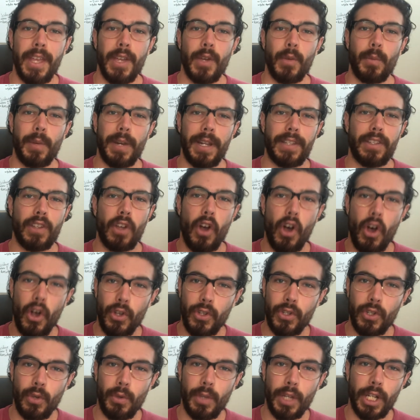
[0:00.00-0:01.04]
but it's
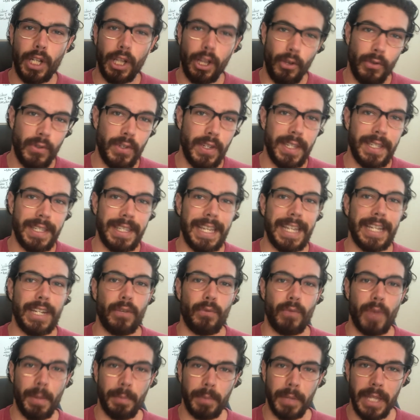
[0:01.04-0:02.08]
also the closest thing
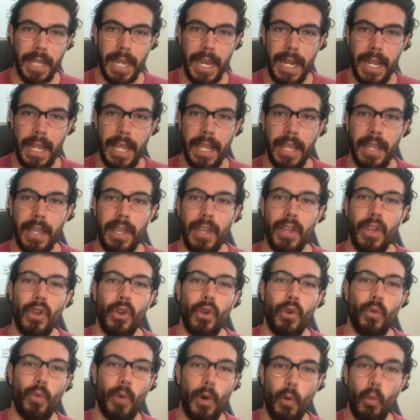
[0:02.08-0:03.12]
to replicating
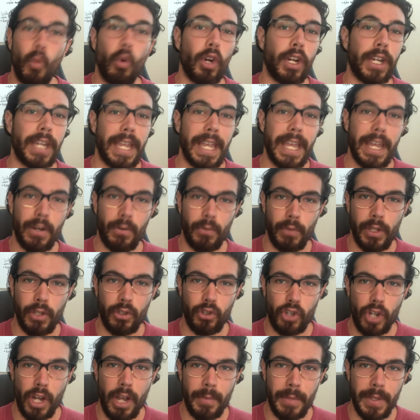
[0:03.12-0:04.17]
what working at a real
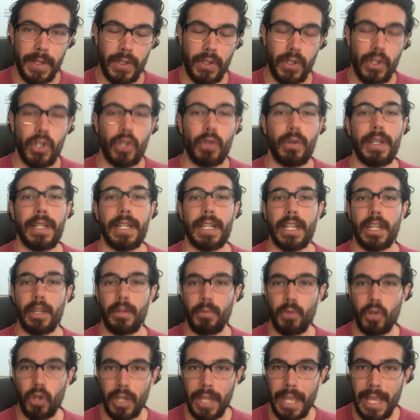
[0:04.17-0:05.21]
job is. You need to
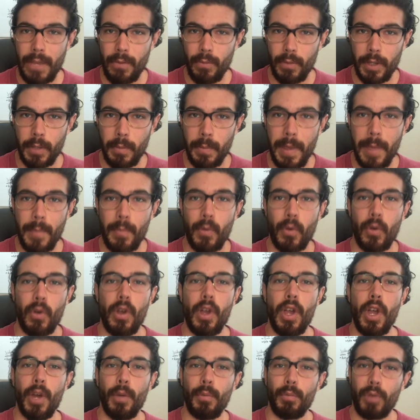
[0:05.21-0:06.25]
communicate with
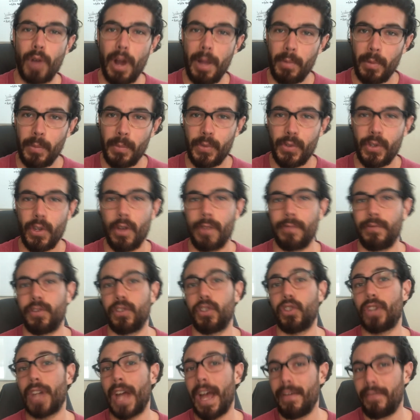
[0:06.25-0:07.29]
people, problem
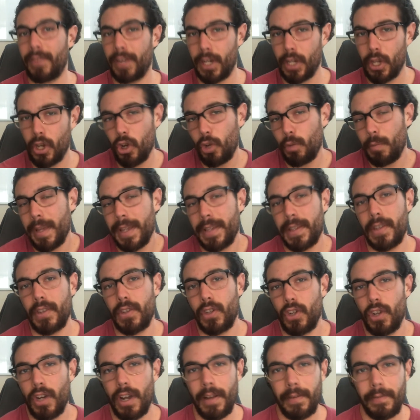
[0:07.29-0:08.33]
solve, dive into code
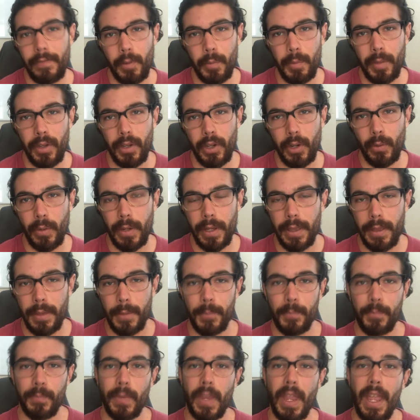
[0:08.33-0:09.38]
bases you're not familiar with.
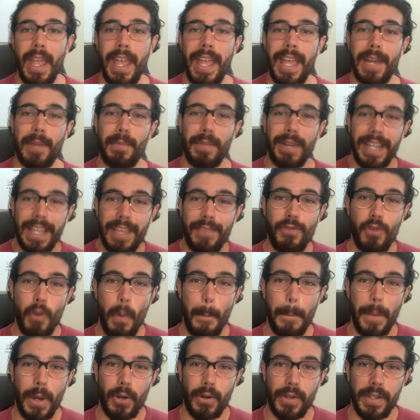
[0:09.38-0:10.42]
And I'm going to give you a
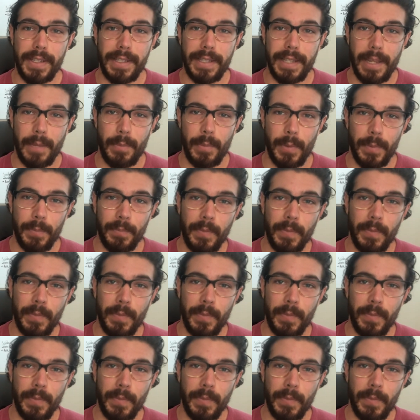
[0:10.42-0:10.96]
bonus tip.